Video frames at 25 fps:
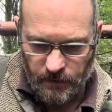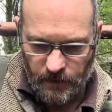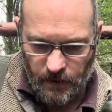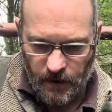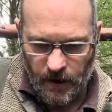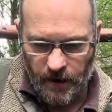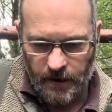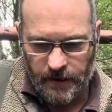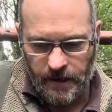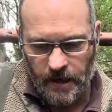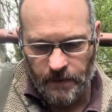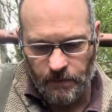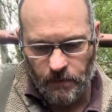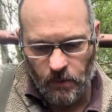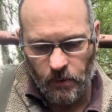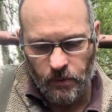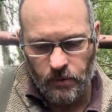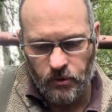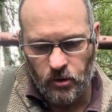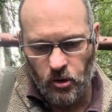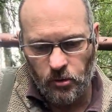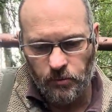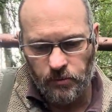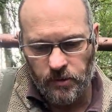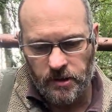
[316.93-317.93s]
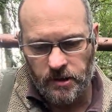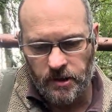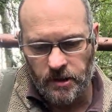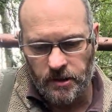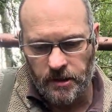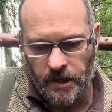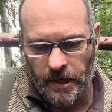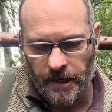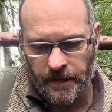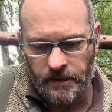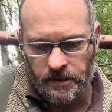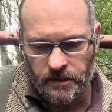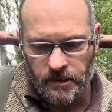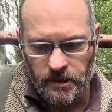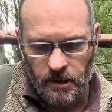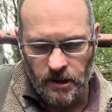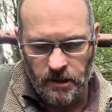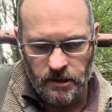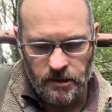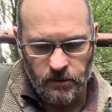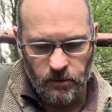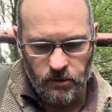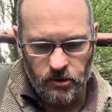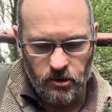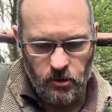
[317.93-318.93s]
I came up with numerous designs
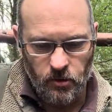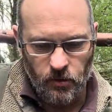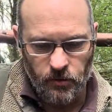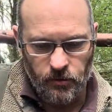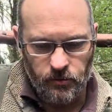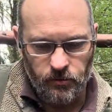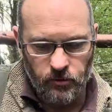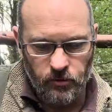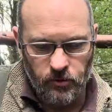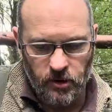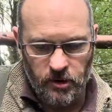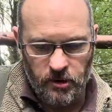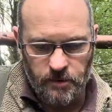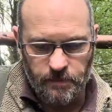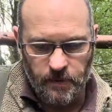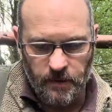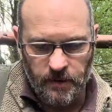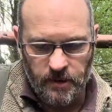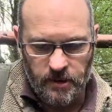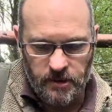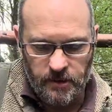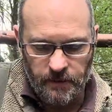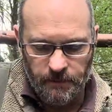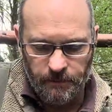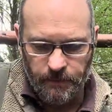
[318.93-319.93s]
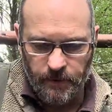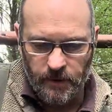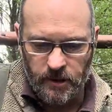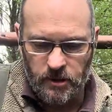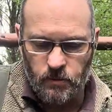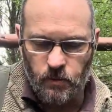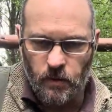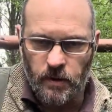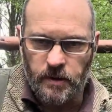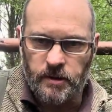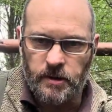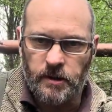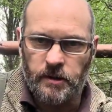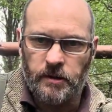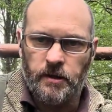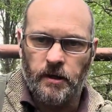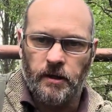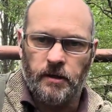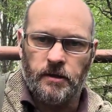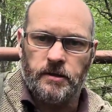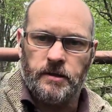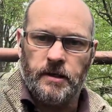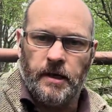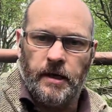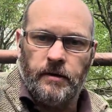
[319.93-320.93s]
as I was going through this, but the simplest one, as it
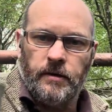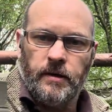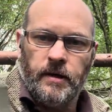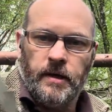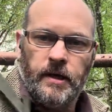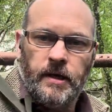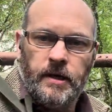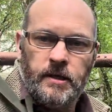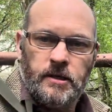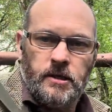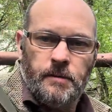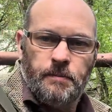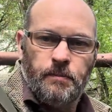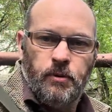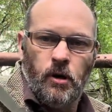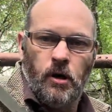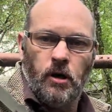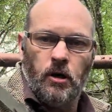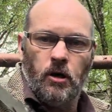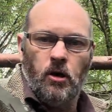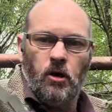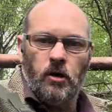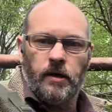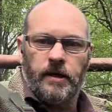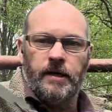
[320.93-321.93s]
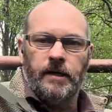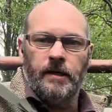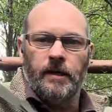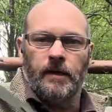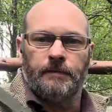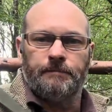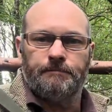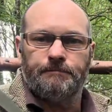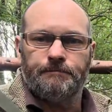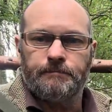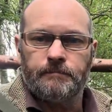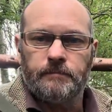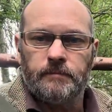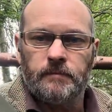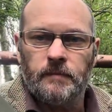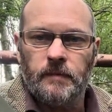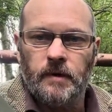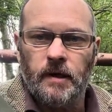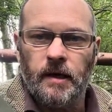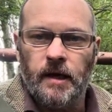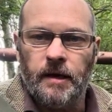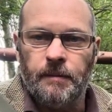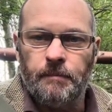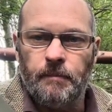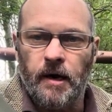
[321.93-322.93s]
turns out, is to put a lock here
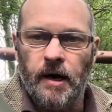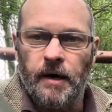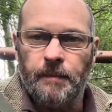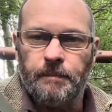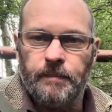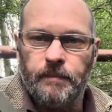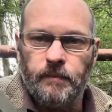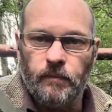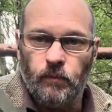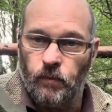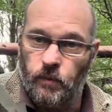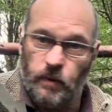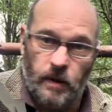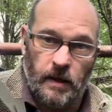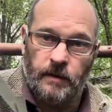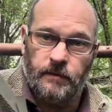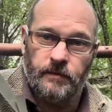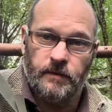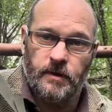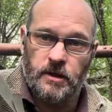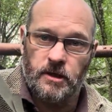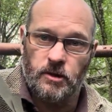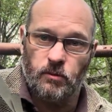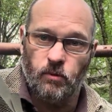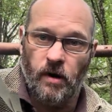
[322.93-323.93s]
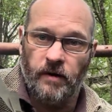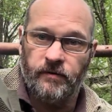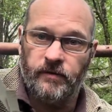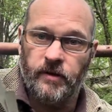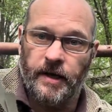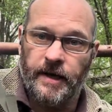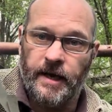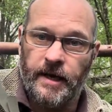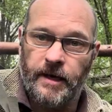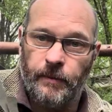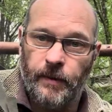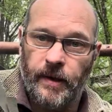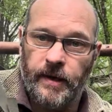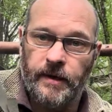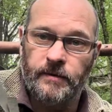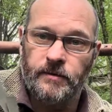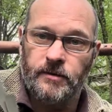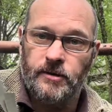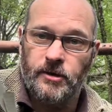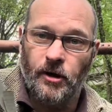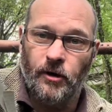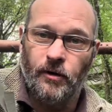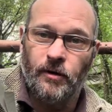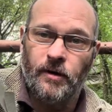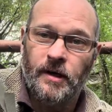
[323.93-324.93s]
in my, well, this is what I've done anyway.
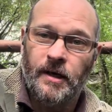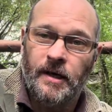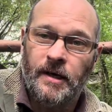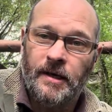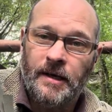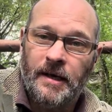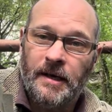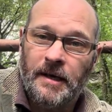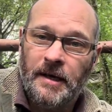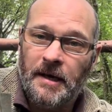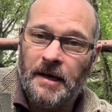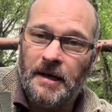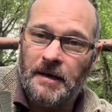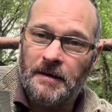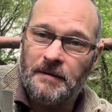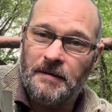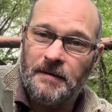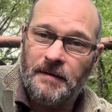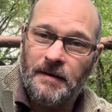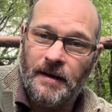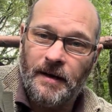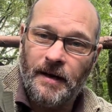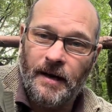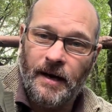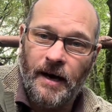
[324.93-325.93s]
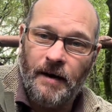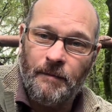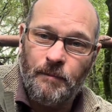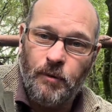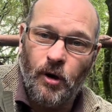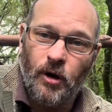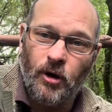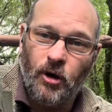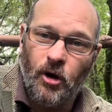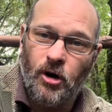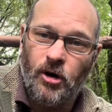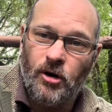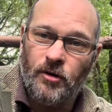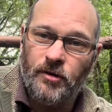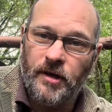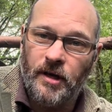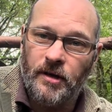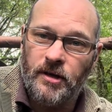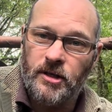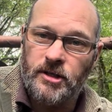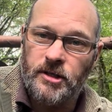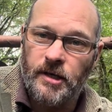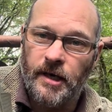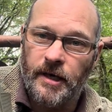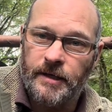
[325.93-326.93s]
So I put a lock on the
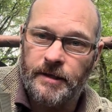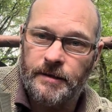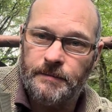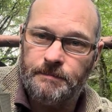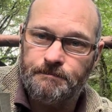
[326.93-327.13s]
other side.